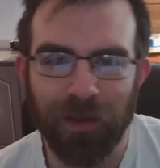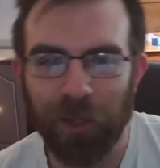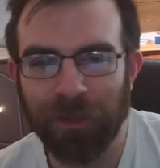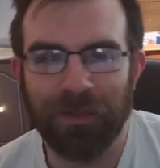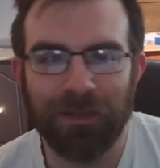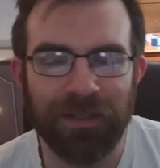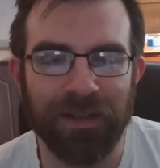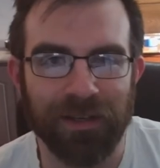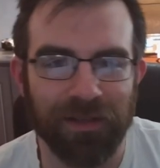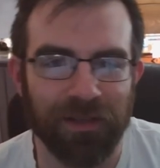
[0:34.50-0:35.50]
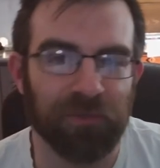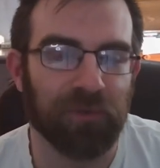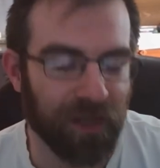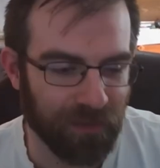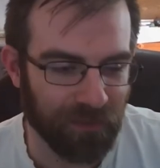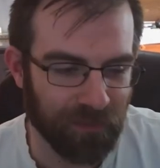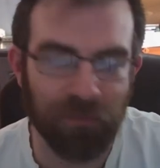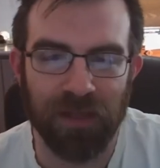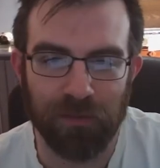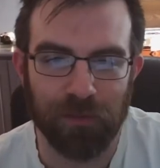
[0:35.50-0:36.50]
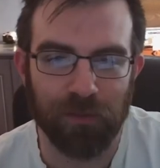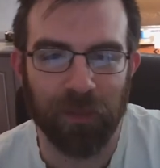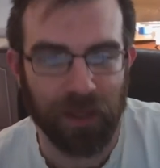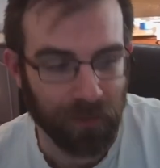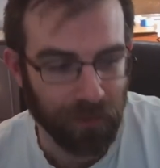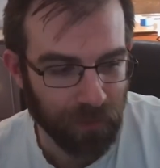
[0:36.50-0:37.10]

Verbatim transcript: Earlier today, a friend messaged me